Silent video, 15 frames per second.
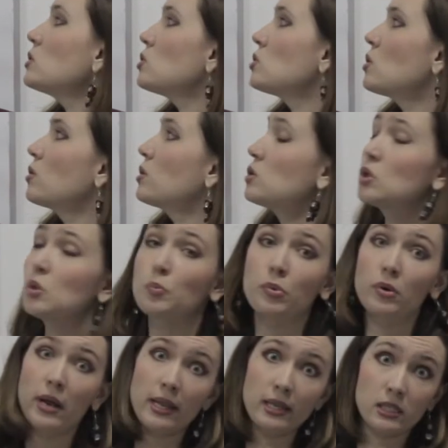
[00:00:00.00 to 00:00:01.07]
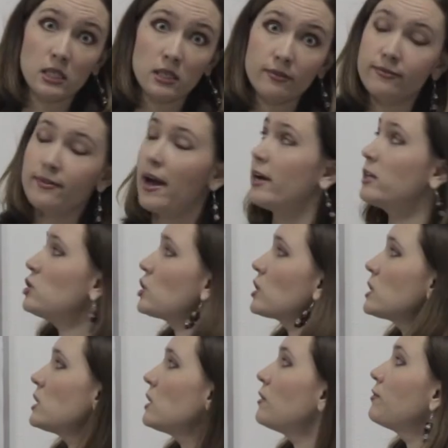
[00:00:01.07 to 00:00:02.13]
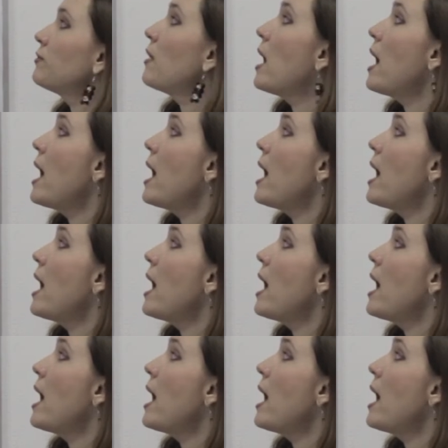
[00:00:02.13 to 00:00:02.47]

So the superlative, adjective.